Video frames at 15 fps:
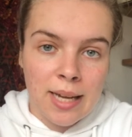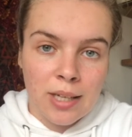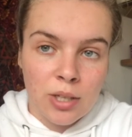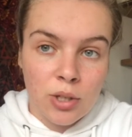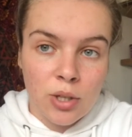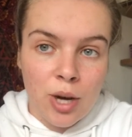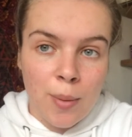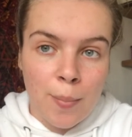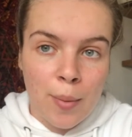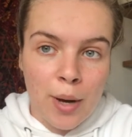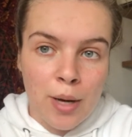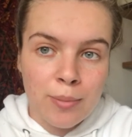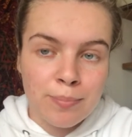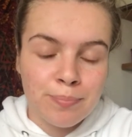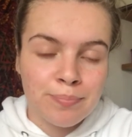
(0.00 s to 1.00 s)
and
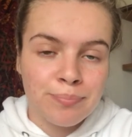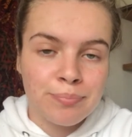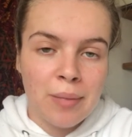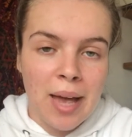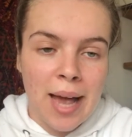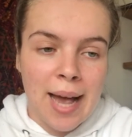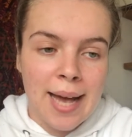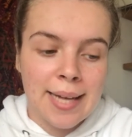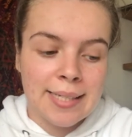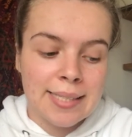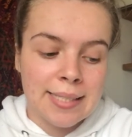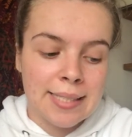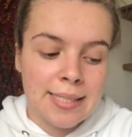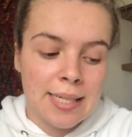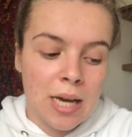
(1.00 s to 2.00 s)
cucumber.
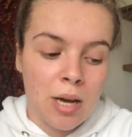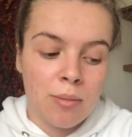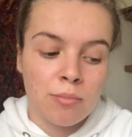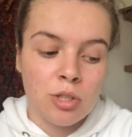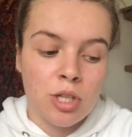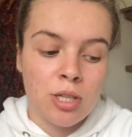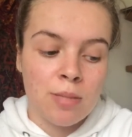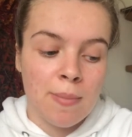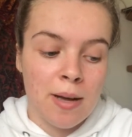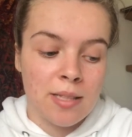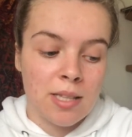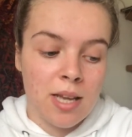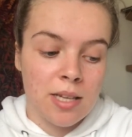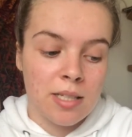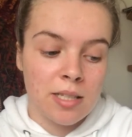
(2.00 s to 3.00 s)
And I'm just
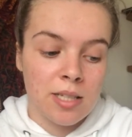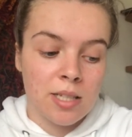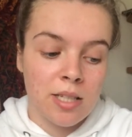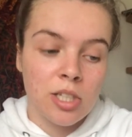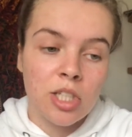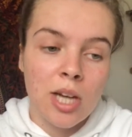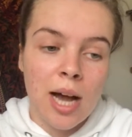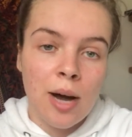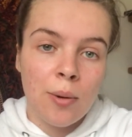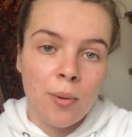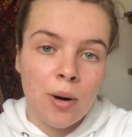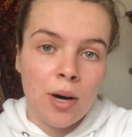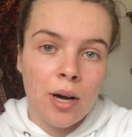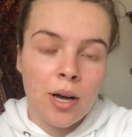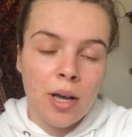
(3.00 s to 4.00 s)
about to head into the
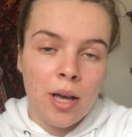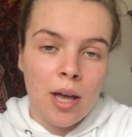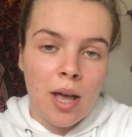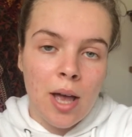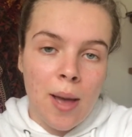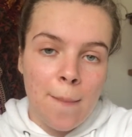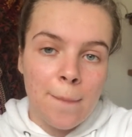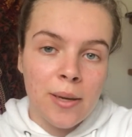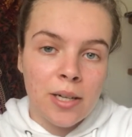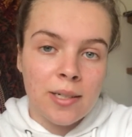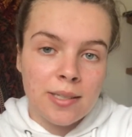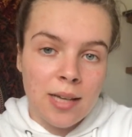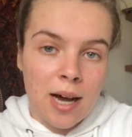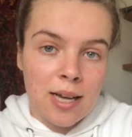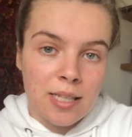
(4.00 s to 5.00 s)
shower
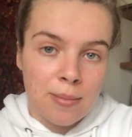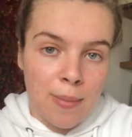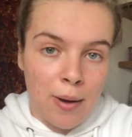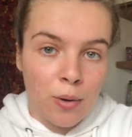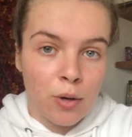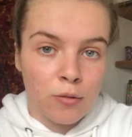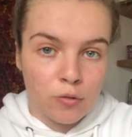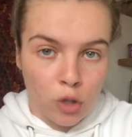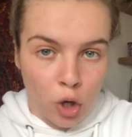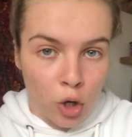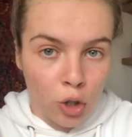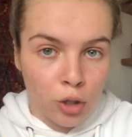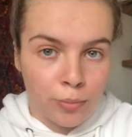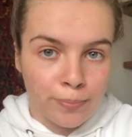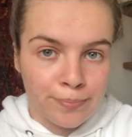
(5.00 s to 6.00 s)
because I smell of
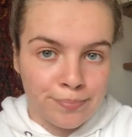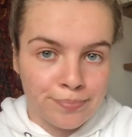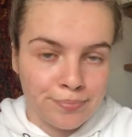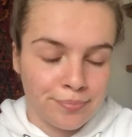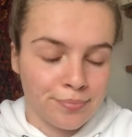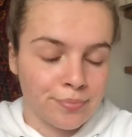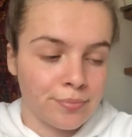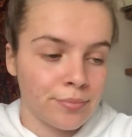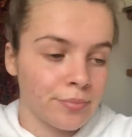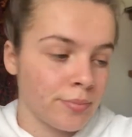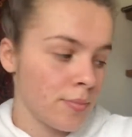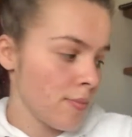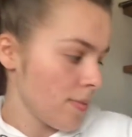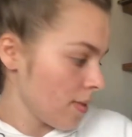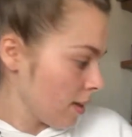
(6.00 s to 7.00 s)
dog.
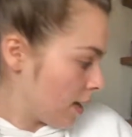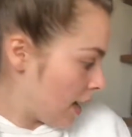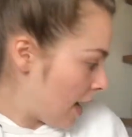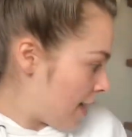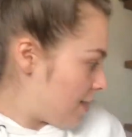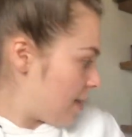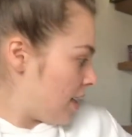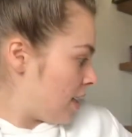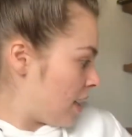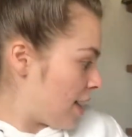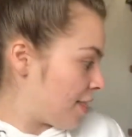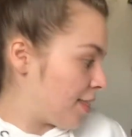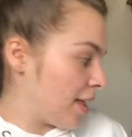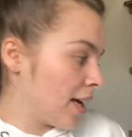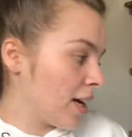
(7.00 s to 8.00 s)
And then
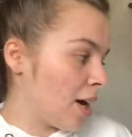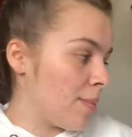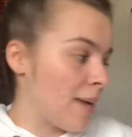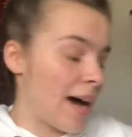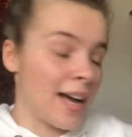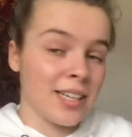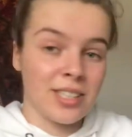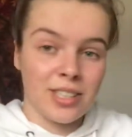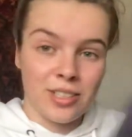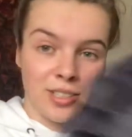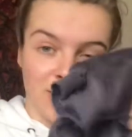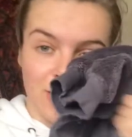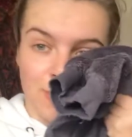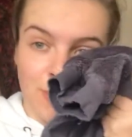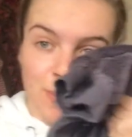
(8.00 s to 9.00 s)
I think I'm actually
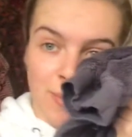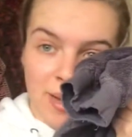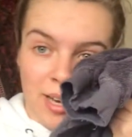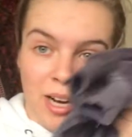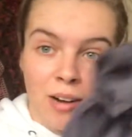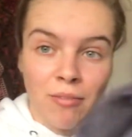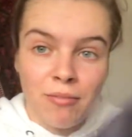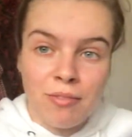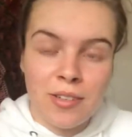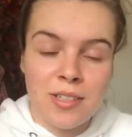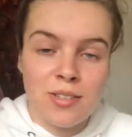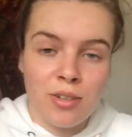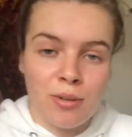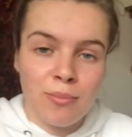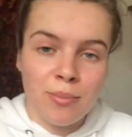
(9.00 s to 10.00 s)
just going to put my
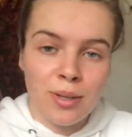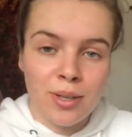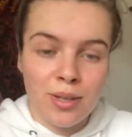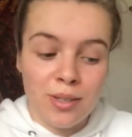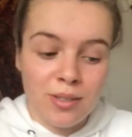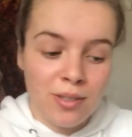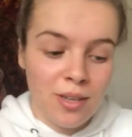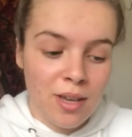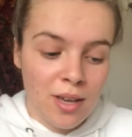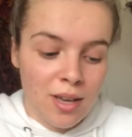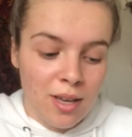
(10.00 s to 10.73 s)
comfies on because